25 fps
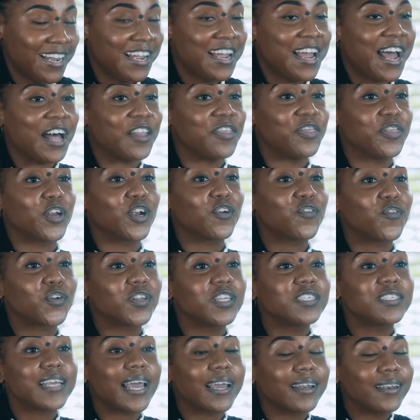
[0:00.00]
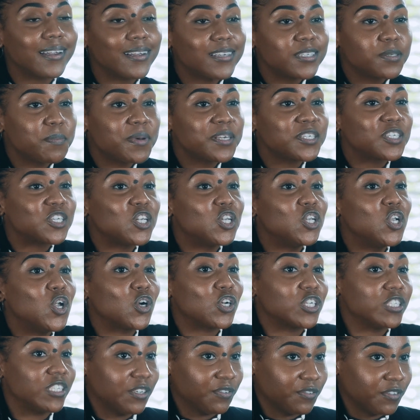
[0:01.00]
and therefore the techniques must look
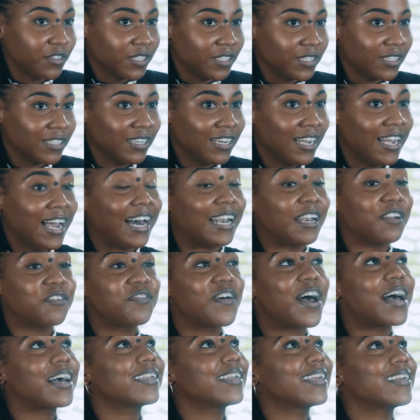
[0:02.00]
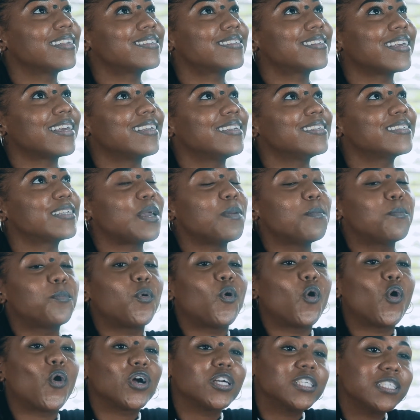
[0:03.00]
different. And in fact, it is
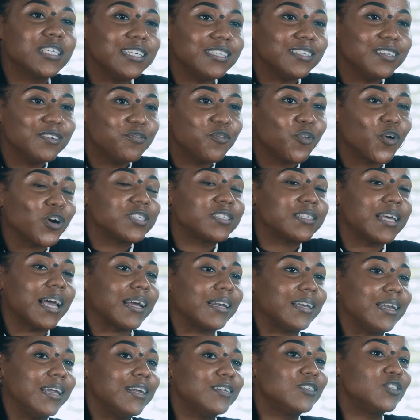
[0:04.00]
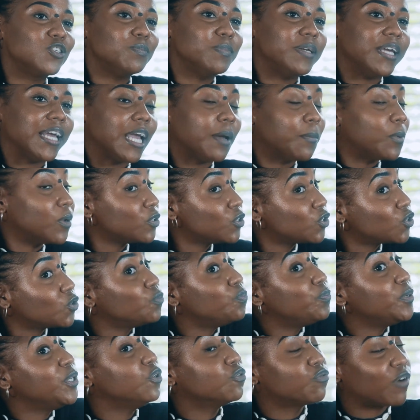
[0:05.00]
important for a technique to be able to
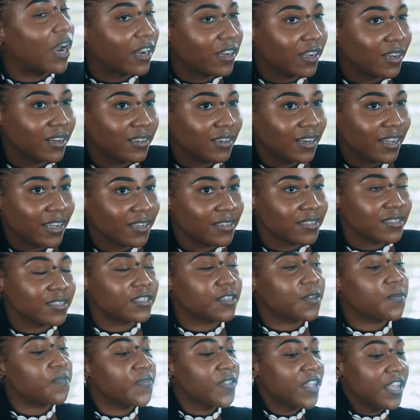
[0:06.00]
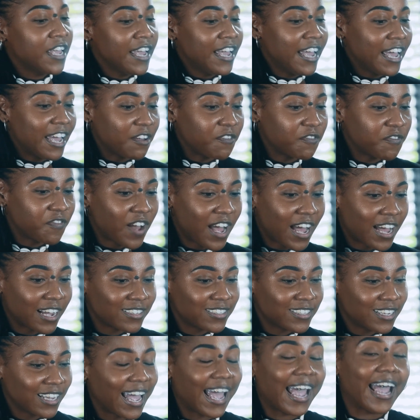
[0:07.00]
be recognized. In fact,
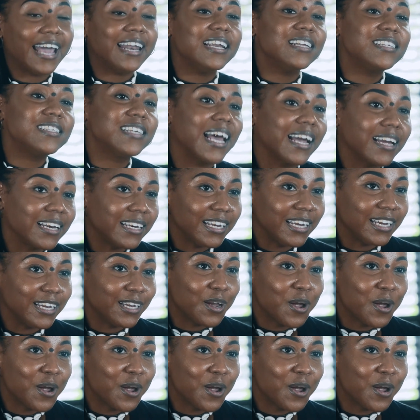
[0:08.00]
any technique